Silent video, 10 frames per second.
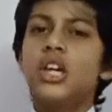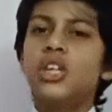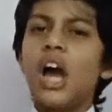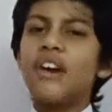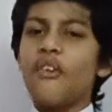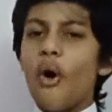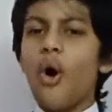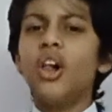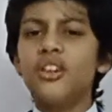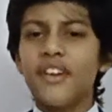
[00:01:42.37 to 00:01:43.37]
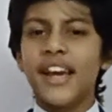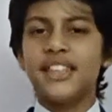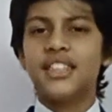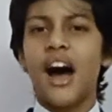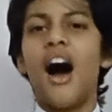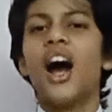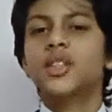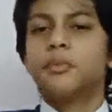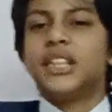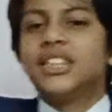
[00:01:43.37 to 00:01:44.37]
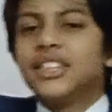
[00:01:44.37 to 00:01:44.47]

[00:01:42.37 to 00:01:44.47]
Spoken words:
You have always hugged me